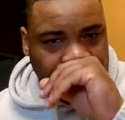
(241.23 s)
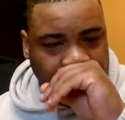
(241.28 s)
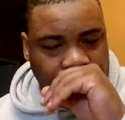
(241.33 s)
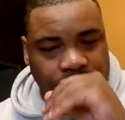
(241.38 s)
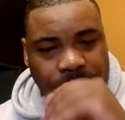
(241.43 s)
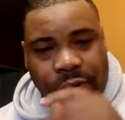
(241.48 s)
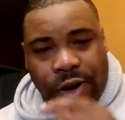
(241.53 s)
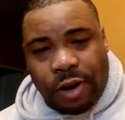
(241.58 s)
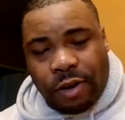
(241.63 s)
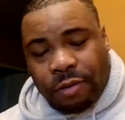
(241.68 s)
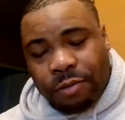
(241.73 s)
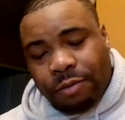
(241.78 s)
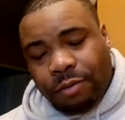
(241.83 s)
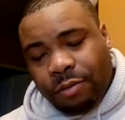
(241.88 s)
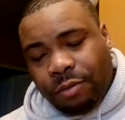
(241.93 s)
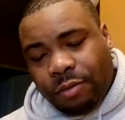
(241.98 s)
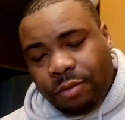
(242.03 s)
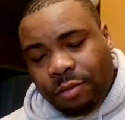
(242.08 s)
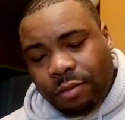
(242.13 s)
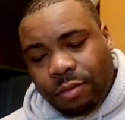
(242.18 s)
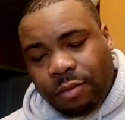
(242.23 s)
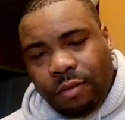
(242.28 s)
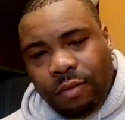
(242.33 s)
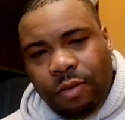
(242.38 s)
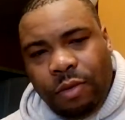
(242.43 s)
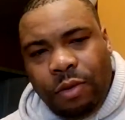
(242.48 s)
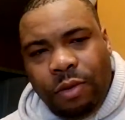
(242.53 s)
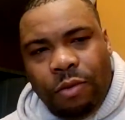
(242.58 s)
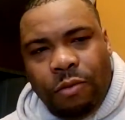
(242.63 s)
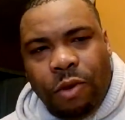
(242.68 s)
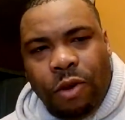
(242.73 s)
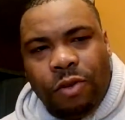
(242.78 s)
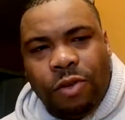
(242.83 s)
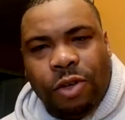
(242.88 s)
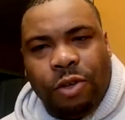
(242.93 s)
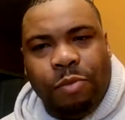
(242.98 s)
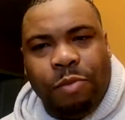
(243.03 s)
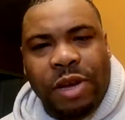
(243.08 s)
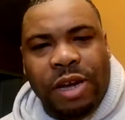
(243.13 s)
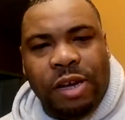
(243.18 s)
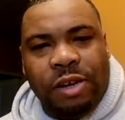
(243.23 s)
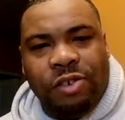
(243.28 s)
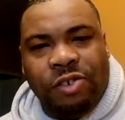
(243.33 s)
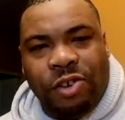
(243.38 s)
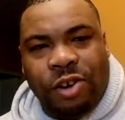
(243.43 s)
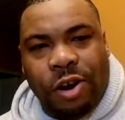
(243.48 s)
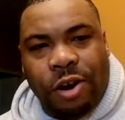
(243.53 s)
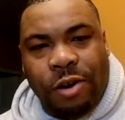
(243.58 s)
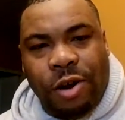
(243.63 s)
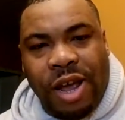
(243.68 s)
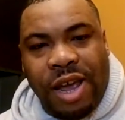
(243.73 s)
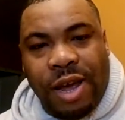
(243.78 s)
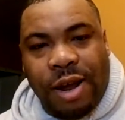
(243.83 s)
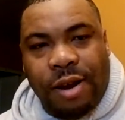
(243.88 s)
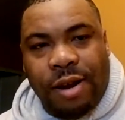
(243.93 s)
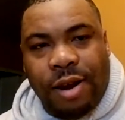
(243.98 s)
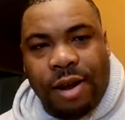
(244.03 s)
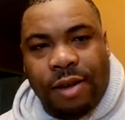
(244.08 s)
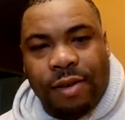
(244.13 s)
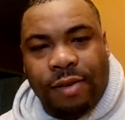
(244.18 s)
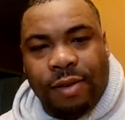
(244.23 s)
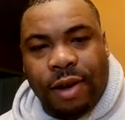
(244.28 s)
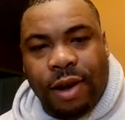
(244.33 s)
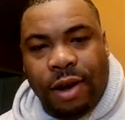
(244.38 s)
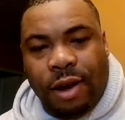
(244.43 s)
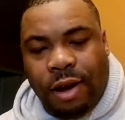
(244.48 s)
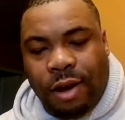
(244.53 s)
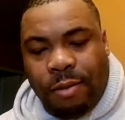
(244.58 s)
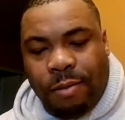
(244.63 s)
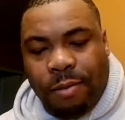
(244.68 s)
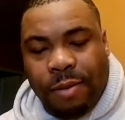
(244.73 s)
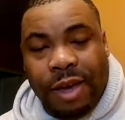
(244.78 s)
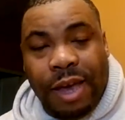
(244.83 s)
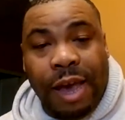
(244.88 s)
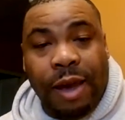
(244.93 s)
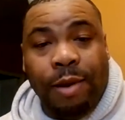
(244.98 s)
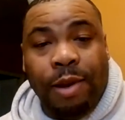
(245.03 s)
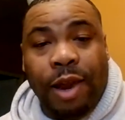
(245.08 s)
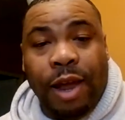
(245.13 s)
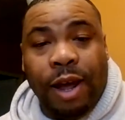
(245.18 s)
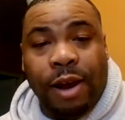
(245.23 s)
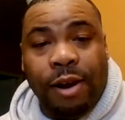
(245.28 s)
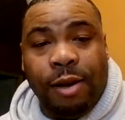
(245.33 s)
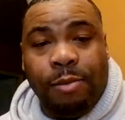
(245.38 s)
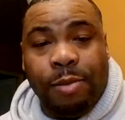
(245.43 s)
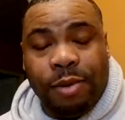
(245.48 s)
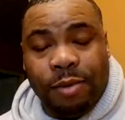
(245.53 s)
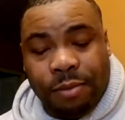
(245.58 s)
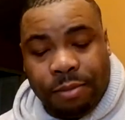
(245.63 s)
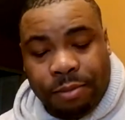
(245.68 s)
sorry, will also be sharing in this game lineup.